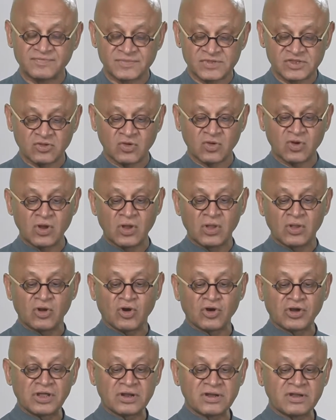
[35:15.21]
So,
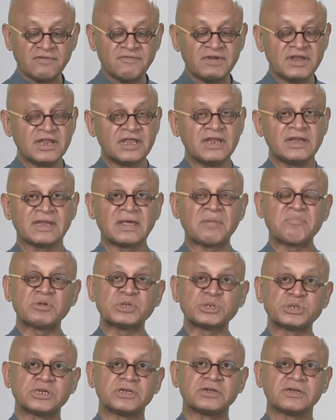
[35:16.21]
conductivity,
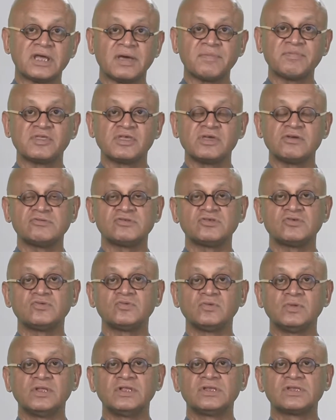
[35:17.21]
temperature, depth gives you
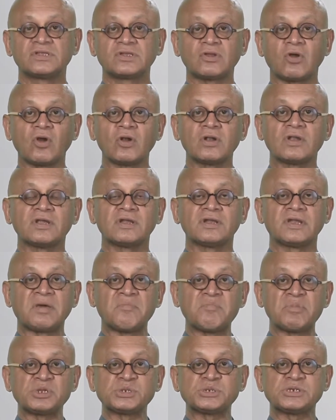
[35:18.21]
salt,
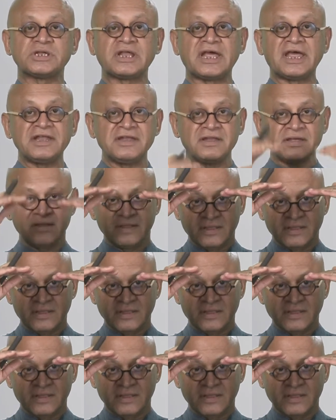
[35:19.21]
temperature and